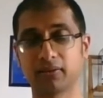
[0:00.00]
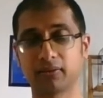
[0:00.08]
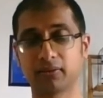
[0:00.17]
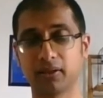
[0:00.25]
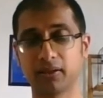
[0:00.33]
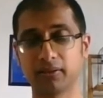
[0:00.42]

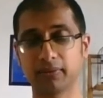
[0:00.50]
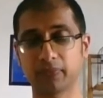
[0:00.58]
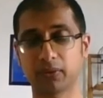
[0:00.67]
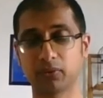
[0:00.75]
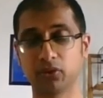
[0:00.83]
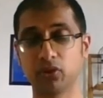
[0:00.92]
All right,
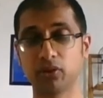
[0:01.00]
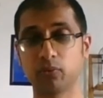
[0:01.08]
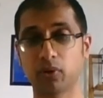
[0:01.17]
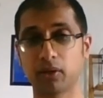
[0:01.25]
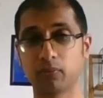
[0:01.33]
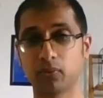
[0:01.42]
we'll do it
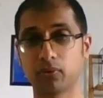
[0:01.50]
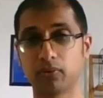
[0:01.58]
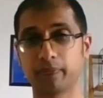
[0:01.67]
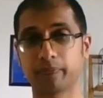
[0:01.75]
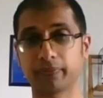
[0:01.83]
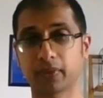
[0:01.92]

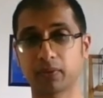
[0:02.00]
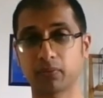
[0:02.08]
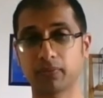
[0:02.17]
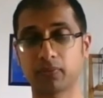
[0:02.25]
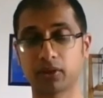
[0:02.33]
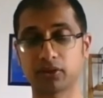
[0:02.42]

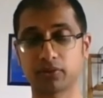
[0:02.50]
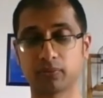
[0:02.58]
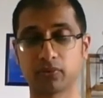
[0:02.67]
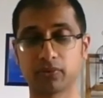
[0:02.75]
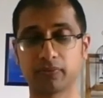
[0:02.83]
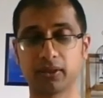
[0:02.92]
once
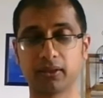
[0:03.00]
more.